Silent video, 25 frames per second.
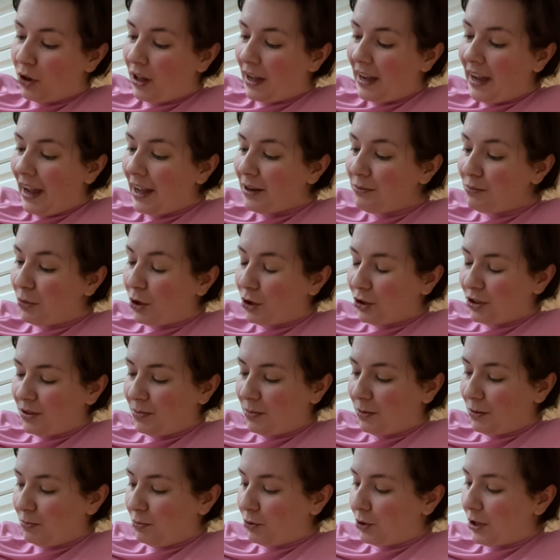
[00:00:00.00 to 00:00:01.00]
I had
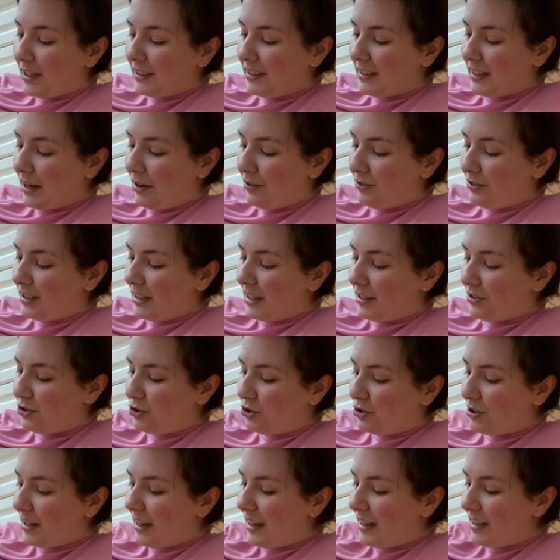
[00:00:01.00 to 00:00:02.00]
multiple breakdowns
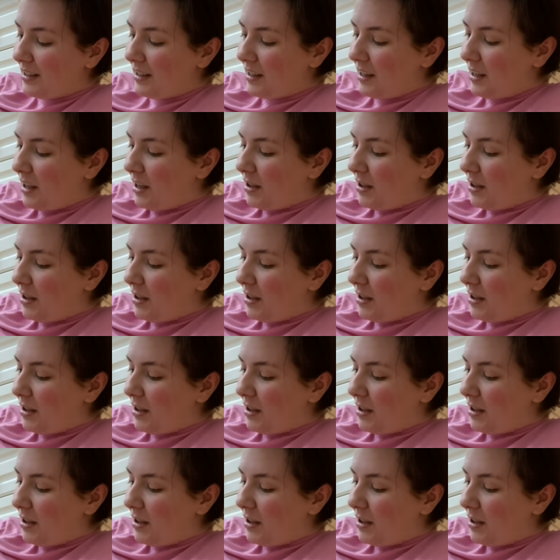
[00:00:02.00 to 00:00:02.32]
yesterday,